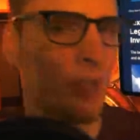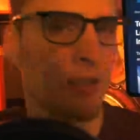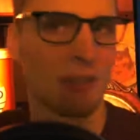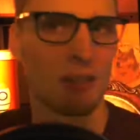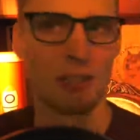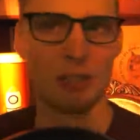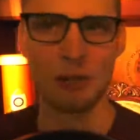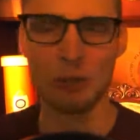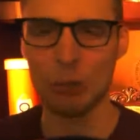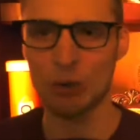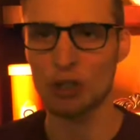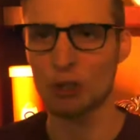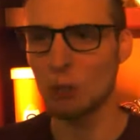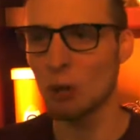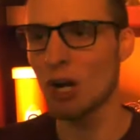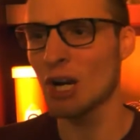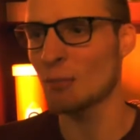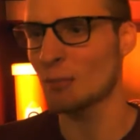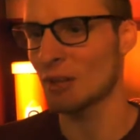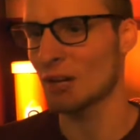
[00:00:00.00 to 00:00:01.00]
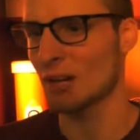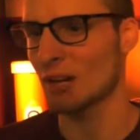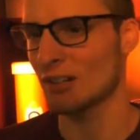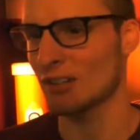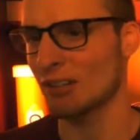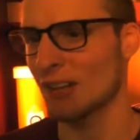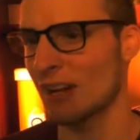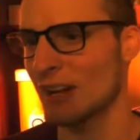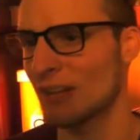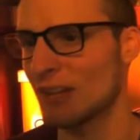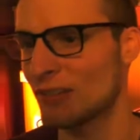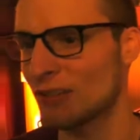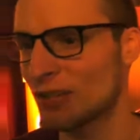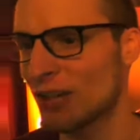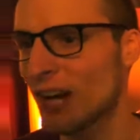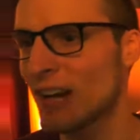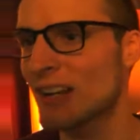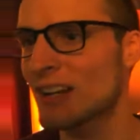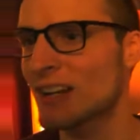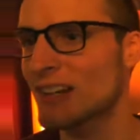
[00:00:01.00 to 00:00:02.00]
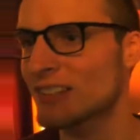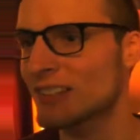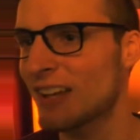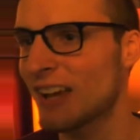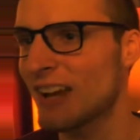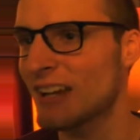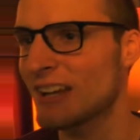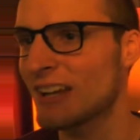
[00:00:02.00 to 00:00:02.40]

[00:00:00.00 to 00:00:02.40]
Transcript: You want to be on our side. If you're not on our side,